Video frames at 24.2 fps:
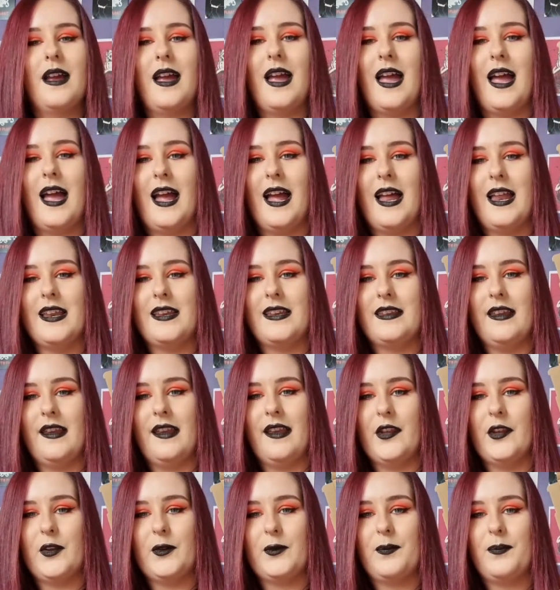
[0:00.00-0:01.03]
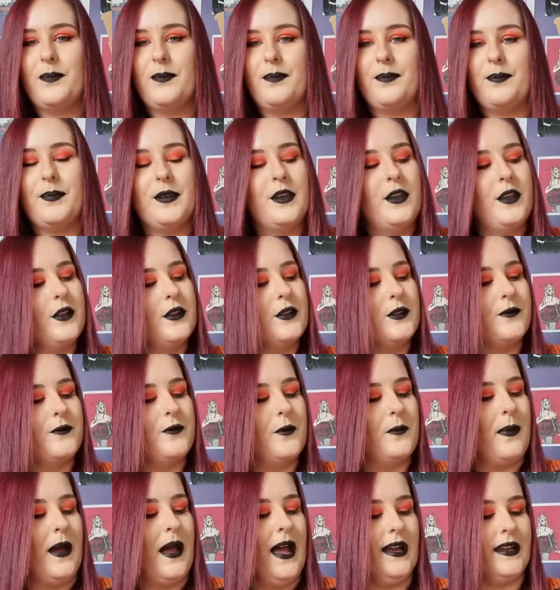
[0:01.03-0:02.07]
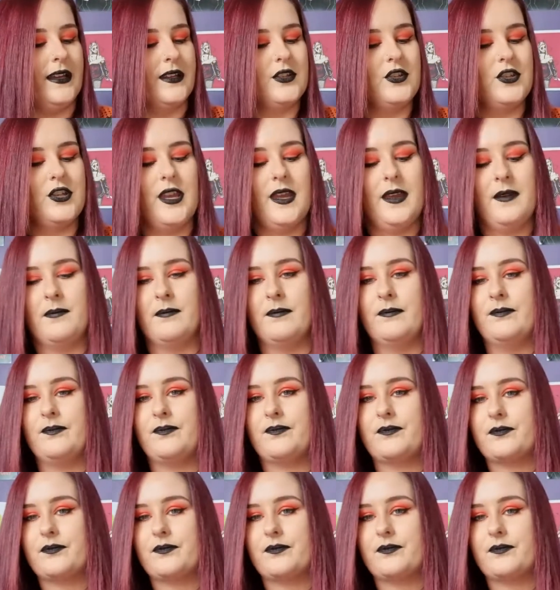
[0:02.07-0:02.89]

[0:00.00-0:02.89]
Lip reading: and it's beautiful packaging.